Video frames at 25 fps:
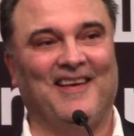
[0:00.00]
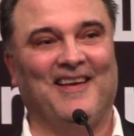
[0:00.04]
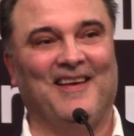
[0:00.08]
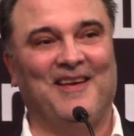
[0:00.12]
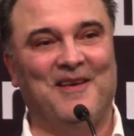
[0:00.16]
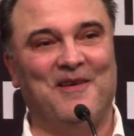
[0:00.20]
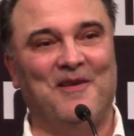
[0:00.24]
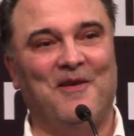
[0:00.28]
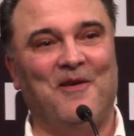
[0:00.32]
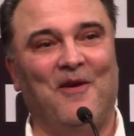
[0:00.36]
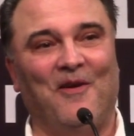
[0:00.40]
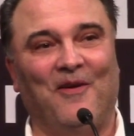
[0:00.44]

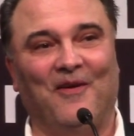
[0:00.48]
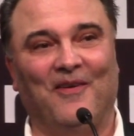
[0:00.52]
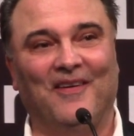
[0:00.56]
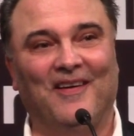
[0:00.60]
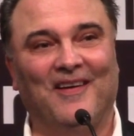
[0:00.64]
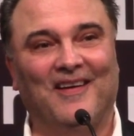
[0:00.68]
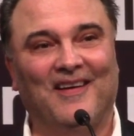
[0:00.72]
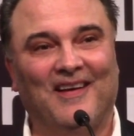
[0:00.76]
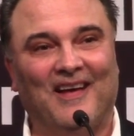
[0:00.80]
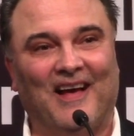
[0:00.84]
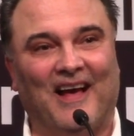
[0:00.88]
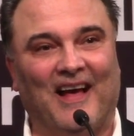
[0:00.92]
You know,
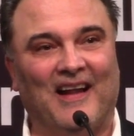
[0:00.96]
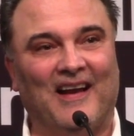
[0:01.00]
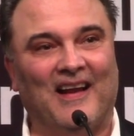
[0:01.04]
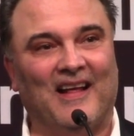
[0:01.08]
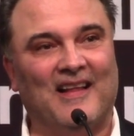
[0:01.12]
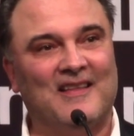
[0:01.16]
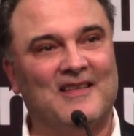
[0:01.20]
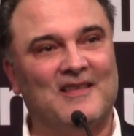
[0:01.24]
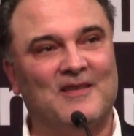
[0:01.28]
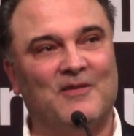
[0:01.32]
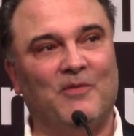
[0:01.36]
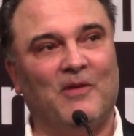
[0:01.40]
and
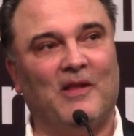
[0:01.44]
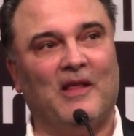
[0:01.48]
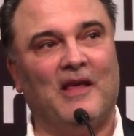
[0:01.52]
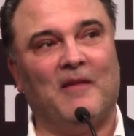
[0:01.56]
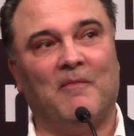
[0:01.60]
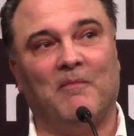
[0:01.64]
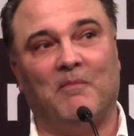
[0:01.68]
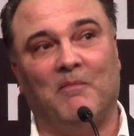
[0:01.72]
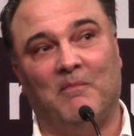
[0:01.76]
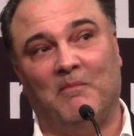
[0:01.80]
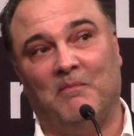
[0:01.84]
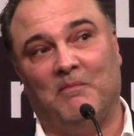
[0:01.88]
that's
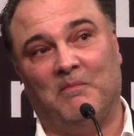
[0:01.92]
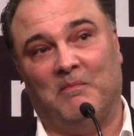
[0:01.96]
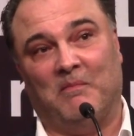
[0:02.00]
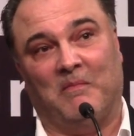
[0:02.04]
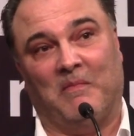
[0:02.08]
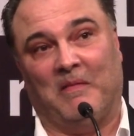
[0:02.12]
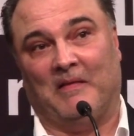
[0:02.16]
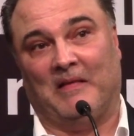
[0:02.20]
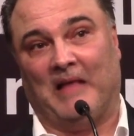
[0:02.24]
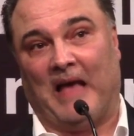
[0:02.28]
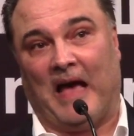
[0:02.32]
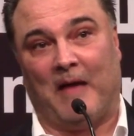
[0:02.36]
really
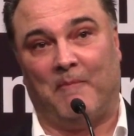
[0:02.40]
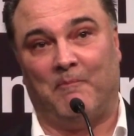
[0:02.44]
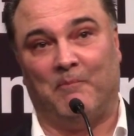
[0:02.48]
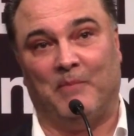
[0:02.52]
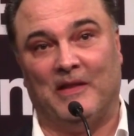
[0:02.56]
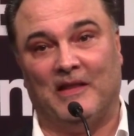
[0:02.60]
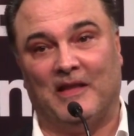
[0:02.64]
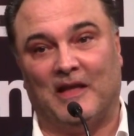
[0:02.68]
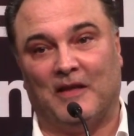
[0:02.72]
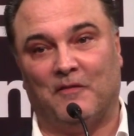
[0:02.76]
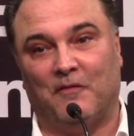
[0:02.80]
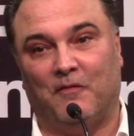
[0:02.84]

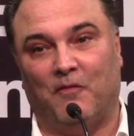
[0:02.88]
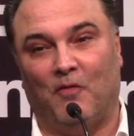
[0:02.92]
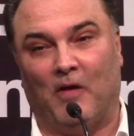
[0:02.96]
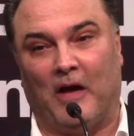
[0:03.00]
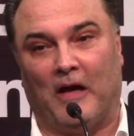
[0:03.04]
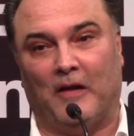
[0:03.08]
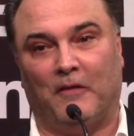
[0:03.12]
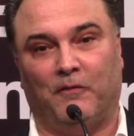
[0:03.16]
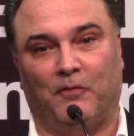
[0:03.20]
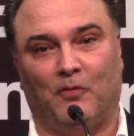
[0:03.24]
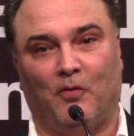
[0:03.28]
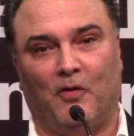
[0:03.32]
happened at
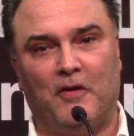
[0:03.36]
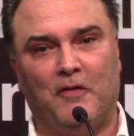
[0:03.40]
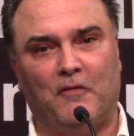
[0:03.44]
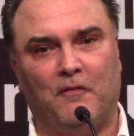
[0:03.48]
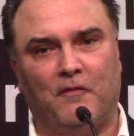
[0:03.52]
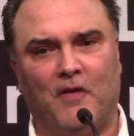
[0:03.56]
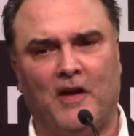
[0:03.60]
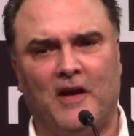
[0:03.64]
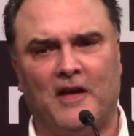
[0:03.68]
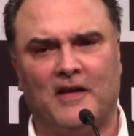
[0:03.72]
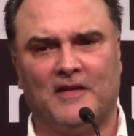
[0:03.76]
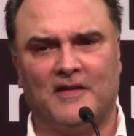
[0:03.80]
Floyd
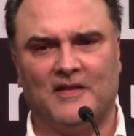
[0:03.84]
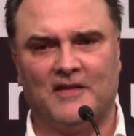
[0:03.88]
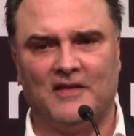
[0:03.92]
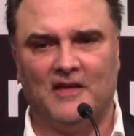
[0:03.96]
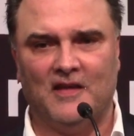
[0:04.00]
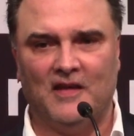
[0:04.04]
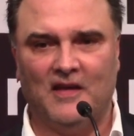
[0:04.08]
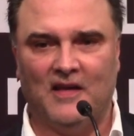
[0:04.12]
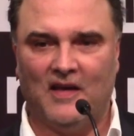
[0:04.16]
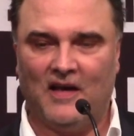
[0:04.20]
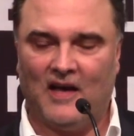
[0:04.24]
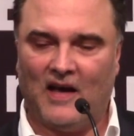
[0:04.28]

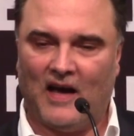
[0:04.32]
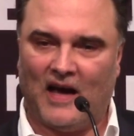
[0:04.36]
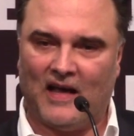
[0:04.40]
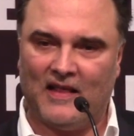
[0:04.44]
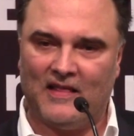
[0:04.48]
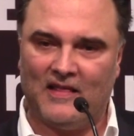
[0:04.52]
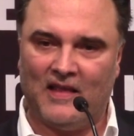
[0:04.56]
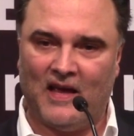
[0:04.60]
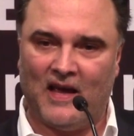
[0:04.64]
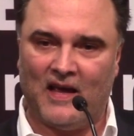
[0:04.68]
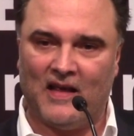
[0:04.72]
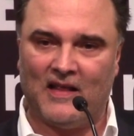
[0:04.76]
fights.
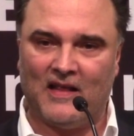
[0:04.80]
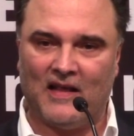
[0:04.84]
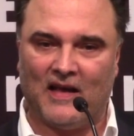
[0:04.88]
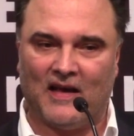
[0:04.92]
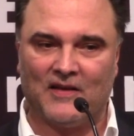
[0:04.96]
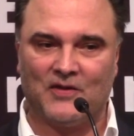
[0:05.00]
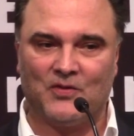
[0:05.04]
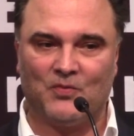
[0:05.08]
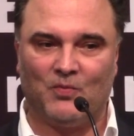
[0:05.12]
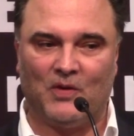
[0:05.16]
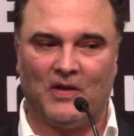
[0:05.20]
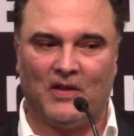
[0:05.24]
And then
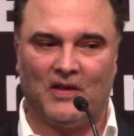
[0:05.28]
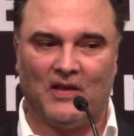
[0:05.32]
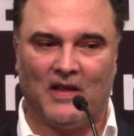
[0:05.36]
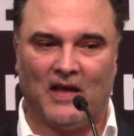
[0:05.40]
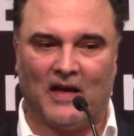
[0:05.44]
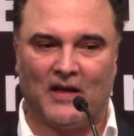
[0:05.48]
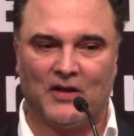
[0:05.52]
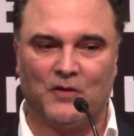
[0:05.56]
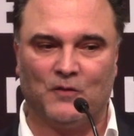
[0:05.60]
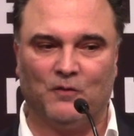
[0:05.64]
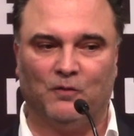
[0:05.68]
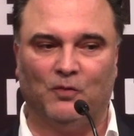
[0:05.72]
as
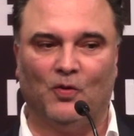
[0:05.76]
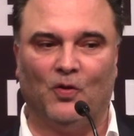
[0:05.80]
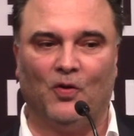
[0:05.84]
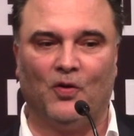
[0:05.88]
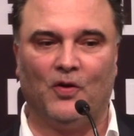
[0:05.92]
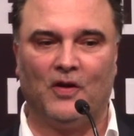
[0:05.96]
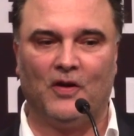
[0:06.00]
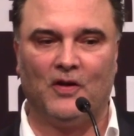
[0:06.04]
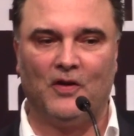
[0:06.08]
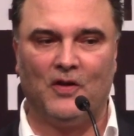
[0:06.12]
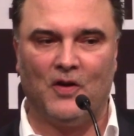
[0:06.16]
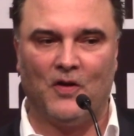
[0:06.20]

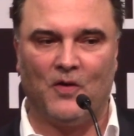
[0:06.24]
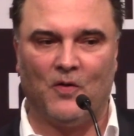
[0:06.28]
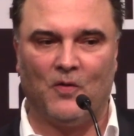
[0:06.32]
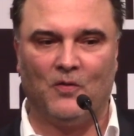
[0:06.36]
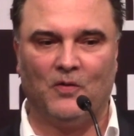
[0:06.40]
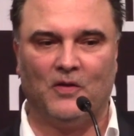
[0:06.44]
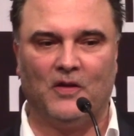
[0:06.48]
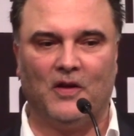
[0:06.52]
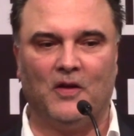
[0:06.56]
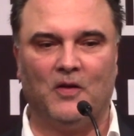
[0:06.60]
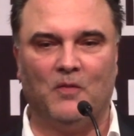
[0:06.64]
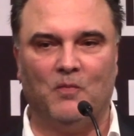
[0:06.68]
Floyd, you
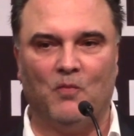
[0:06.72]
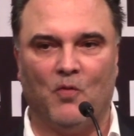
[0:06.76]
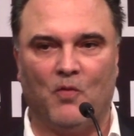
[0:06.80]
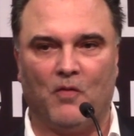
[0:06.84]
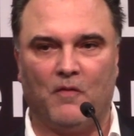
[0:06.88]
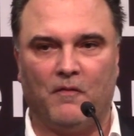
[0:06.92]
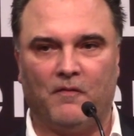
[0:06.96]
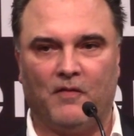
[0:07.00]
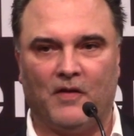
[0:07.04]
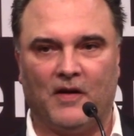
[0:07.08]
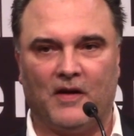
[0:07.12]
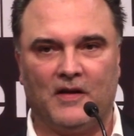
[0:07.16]
know, did
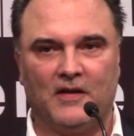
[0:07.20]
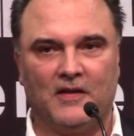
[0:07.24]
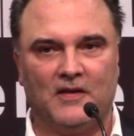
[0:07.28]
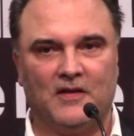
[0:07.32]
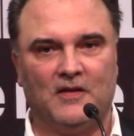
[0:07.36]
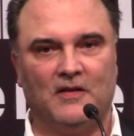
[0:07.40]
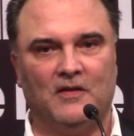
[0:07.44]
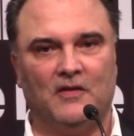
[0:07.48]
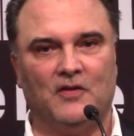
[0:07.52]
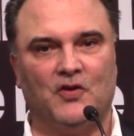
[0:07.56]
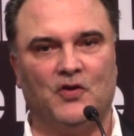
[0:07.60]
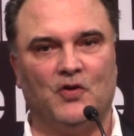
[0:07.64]
more
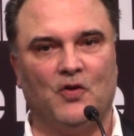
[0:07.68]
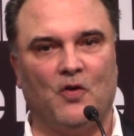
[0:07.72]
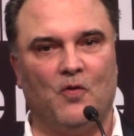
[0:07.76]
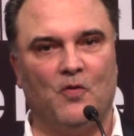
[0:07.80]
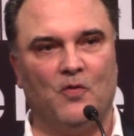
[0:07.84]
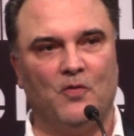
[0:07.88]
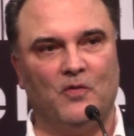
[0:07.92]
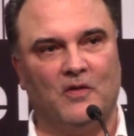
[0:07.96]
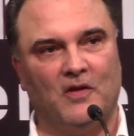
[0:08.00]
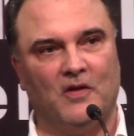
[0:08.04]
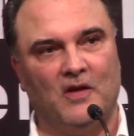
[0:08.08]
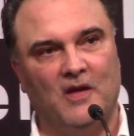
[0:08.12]
fights and
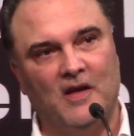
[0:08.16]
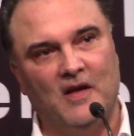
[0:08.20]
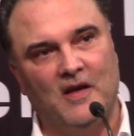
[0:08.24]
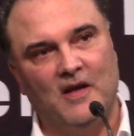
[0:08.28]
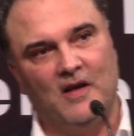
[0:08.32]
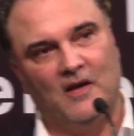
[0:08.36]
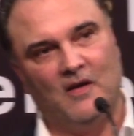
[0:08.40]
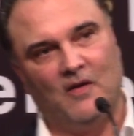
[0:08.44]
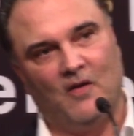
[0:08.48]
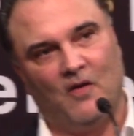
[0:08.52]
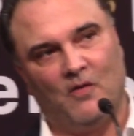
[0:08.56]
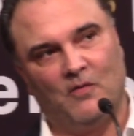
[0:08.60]
showed
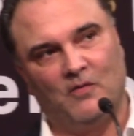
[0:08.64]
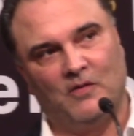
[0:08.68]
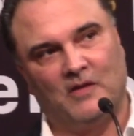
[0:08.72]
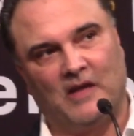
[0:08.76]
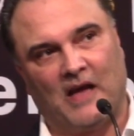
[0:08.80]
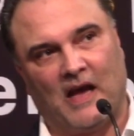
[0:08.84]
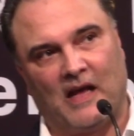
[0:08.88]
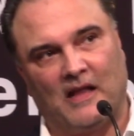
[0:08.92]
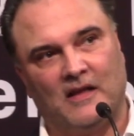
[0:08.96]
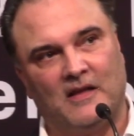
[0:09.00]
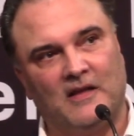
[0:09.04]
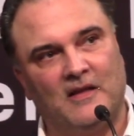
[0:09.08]
how
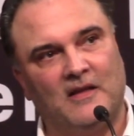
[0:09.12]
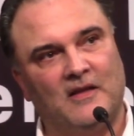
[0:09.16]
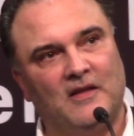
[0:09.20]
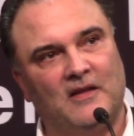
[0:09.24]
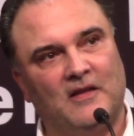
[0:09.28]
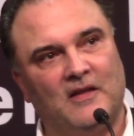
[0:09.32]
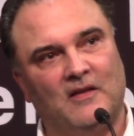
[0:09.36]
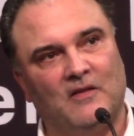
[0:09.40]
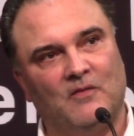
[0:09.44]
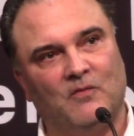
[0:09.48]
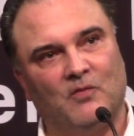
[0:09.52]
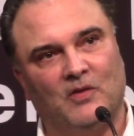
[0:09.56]
talented
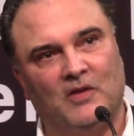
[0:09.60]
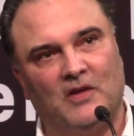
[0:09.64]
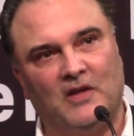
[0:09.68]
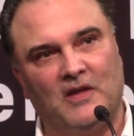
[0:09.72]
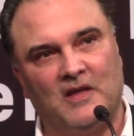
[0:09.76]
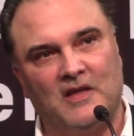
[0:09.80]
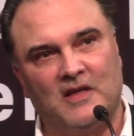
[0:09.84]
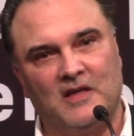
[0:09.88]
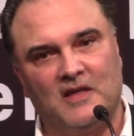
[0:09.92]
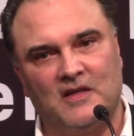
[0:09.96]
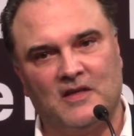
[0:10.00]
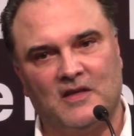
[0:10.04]
and what
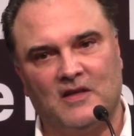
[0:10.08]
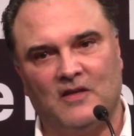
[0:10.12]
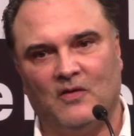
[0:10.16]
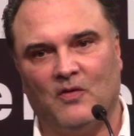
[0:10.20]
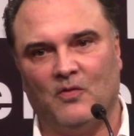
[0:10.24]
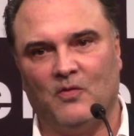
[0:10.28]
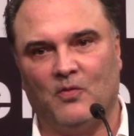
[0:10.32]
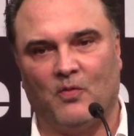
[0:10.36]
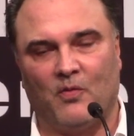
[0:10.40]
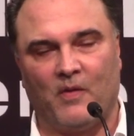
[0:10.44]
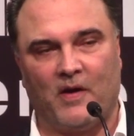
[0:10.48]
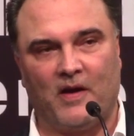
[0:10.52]
he is and
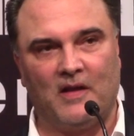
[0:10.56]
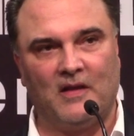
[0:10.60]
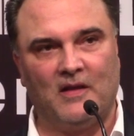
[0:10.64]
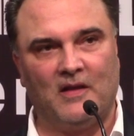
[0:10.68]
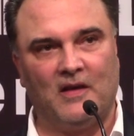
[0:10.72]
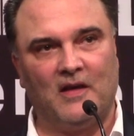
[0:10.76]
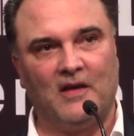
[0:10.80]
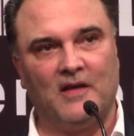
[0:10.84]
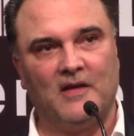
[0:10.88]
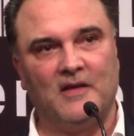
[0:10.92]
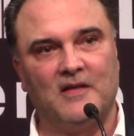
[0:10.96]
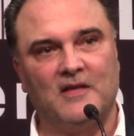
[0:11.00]
how great
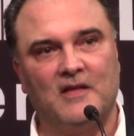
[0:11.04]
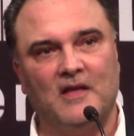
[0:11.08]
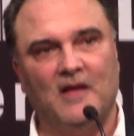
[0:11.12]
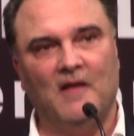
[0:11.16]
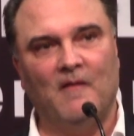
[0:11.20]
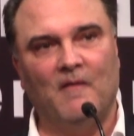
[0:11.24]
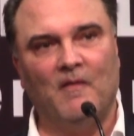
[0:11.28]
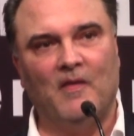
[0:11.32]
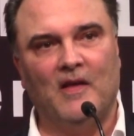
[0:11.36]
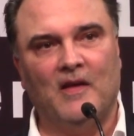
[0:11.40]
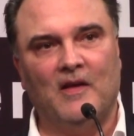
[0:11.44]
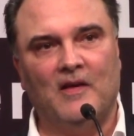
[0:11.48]
he is,
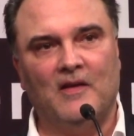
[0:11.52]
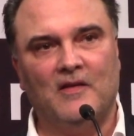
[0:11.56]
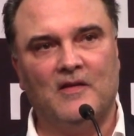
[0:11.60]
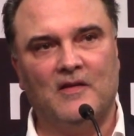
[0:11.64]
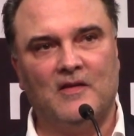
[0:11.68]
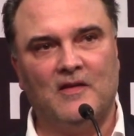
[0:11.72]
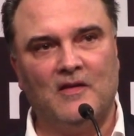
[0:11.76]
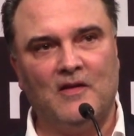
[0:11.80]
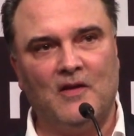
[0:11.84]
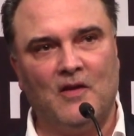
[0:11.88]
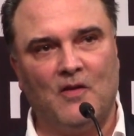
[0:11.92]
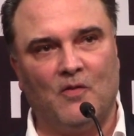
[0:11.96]

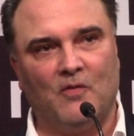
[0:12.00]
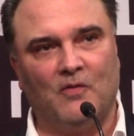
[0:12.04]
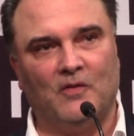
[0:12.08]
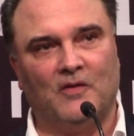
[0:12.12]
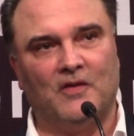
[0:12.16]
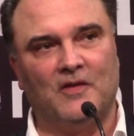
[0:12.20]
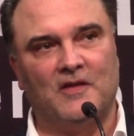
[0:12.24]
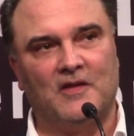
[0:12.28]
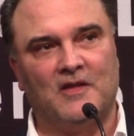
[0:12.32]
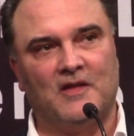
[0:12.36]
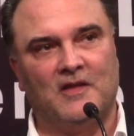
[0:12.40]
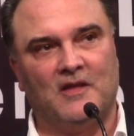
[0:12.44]
you know,
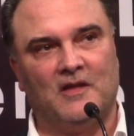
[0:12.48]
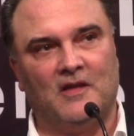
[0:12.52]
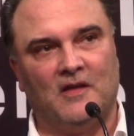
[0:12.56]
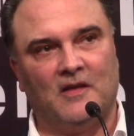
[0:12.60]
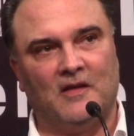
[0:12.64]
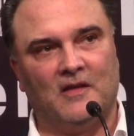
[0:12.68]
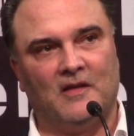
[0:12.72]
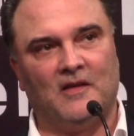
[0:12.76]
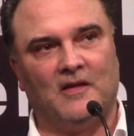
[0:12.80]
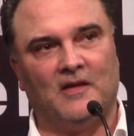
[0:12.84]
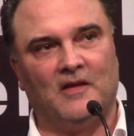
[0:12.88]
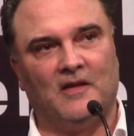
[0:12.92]

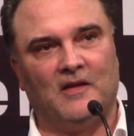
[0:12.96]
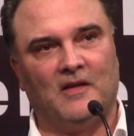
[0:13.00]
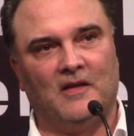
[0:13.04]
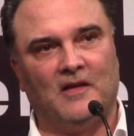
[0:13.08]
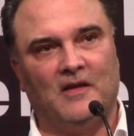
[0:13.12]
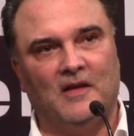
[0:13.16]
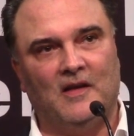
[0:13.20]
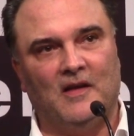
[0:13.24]
the